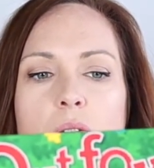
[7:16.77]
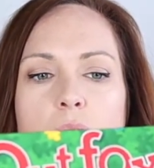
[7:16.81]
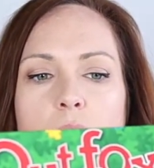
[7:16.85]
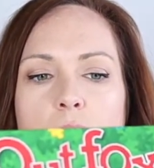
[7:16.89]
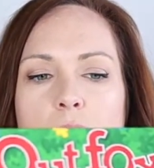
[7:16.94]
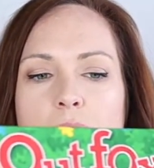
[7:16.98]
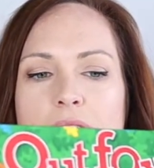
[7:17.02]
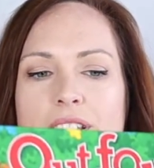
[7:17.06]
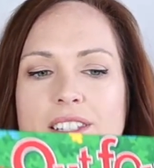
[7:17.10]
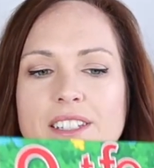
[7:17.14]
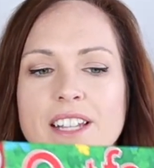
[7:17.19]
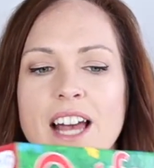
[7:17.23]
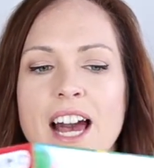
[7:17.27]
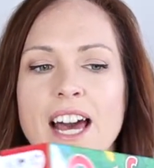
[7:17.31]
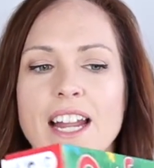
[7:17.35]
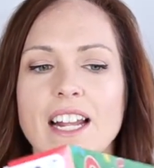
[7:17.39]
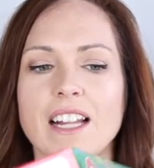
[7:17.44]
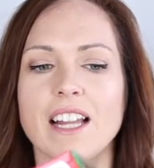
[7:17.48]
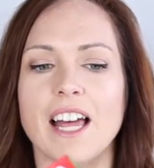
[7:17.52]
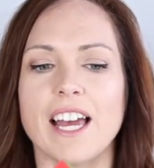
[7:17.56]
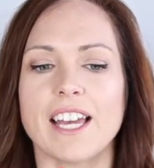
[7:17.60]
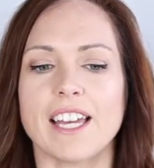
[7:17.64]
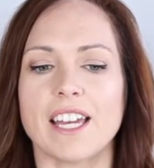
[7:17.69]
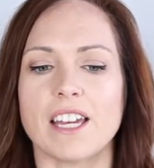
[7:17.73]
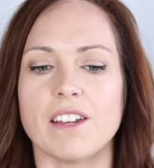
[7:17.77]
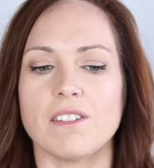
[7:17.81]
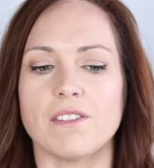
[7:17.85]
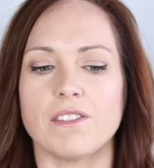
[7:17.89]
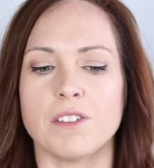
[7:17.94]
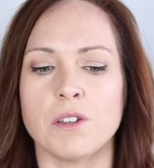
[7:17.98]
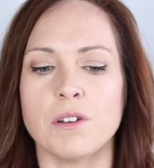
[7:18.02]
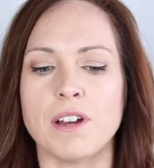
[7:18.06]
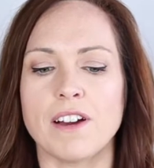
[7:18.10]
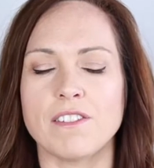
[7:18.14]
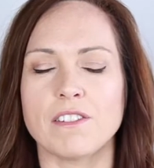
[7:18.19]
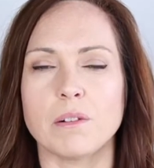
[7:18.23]
But it's kind of like if
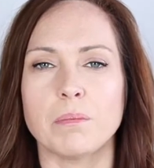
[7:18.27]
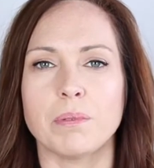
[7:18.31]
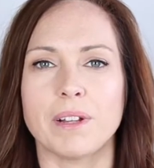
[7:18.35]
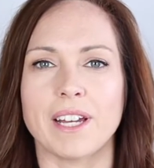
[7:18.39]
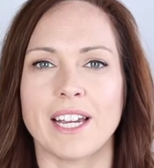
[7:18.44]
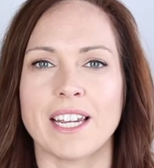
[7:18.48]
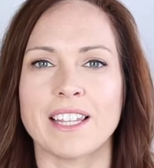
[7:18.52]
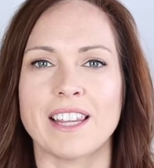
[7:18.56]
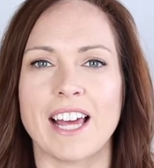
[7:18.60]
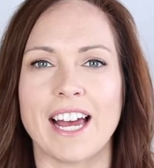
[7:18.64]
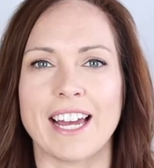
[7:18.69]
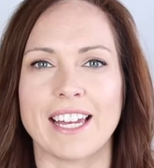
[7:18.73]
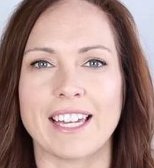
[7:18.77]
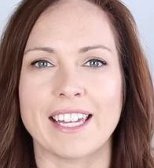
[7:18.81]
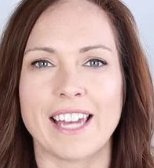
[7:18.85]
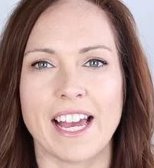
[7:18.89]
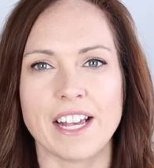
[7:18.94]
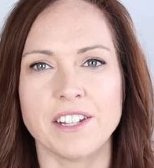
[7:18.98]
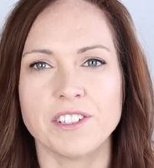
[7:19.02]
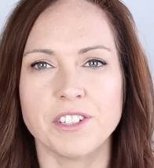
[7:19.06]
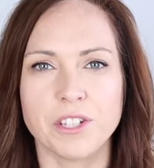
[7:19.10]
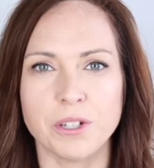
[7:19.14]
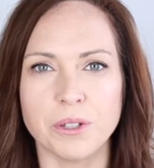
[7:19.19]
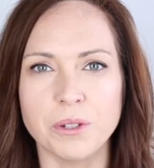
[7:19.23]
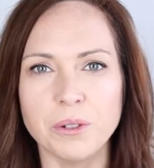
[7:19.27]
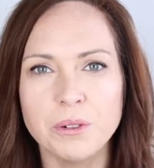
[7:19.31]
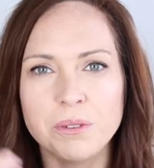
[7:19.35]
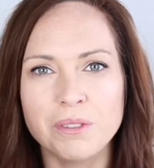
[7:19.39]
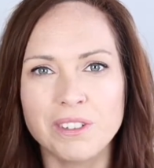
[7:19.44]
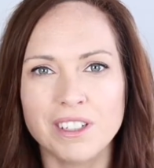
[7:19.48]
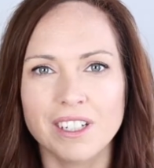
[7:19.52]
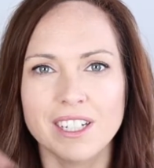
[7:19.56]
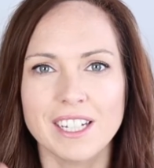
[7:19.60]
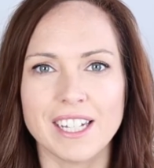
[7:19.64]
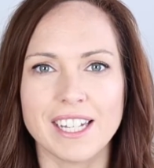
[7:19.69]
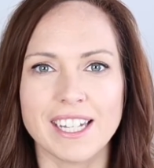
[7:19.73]
you ever played that Guess Who
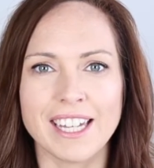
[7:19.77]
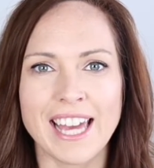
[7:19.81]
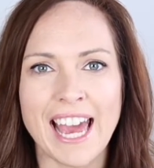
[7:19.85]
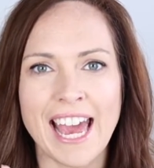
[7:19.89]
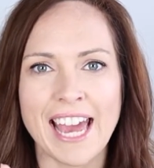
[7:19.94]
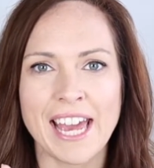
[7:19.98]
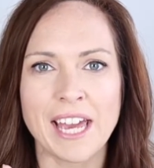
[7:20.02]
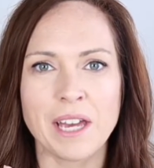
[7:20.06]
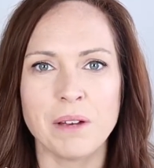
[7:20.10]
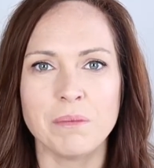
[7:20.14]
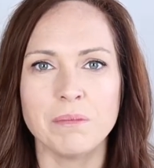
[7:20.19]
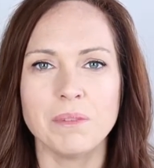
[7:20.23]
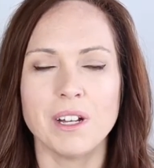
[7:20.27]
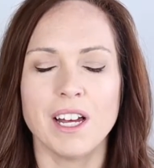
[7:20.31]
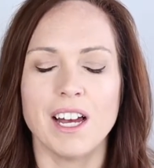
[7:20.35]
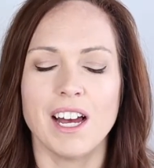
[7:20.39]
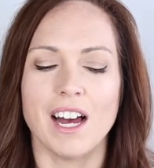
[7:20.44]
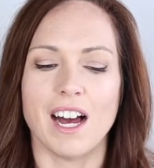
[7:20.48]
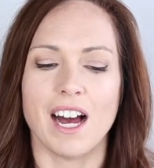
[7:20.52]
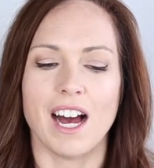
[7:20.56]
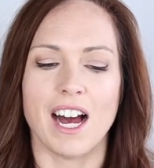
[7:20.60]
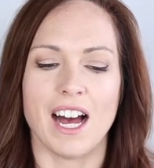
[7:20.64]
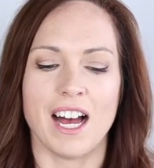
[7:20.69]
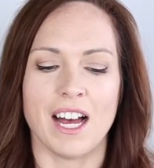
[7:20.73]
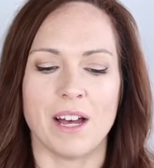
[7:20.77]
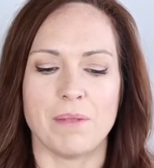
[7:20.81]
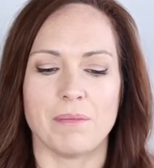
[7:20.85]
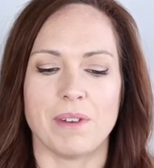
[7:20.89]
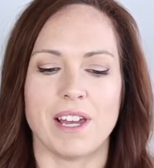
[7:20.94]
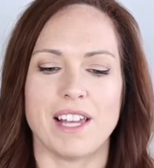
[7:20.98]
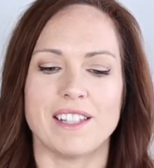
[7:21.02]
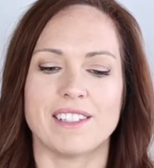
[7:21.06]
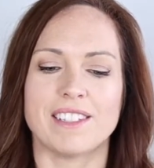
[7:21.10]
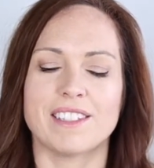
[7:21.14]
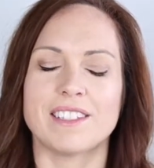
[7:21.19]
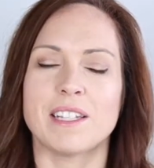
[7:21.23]
game,
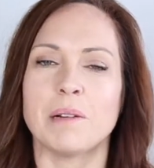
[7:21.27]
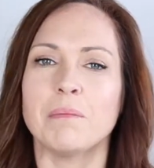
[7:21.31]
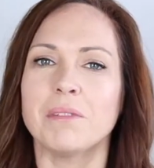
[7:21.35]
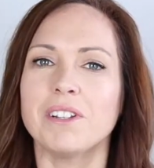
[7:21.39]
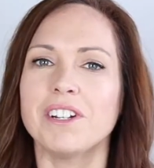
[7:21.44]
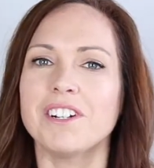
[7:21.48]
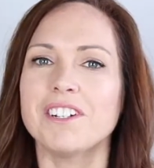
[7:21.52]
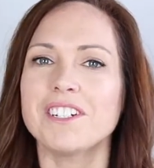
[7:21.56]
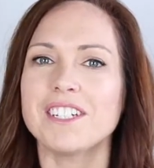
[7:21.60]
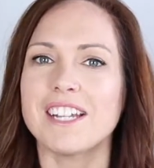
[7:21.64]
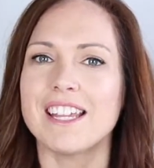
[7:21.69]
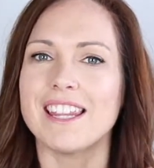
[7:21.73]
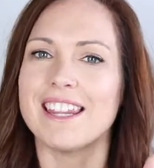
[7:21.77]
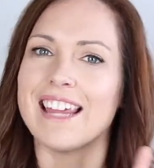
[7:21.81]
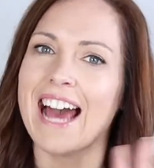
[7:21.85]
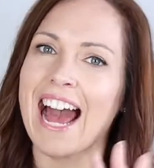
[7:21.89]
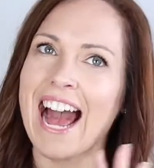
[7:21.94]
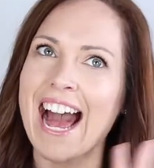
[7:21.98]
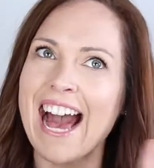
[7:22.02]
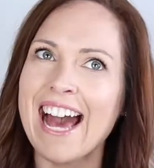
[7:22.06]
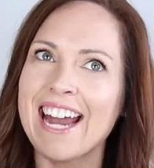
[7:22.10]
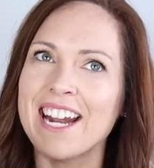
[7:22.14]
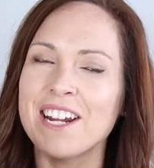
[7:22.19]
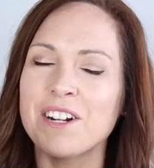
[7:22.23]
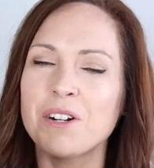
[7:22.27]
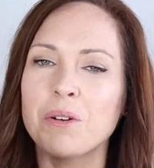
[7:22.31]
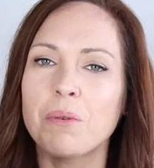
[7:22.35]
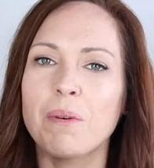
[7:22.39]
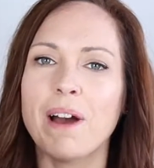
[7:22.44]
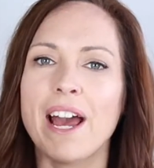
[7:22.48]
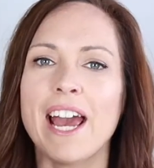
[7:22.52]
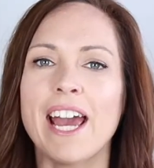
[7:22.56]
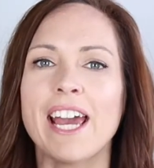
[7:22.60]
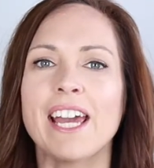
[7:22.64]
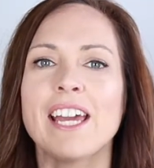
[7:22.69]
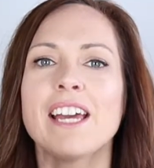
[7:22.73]
it's similar to that in a
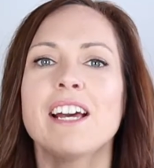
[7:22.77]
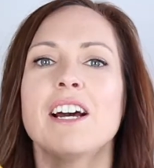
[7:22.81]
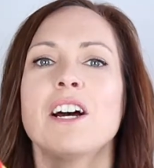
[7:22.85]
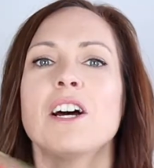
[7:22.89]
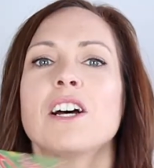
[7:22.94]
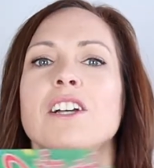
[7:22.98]
way.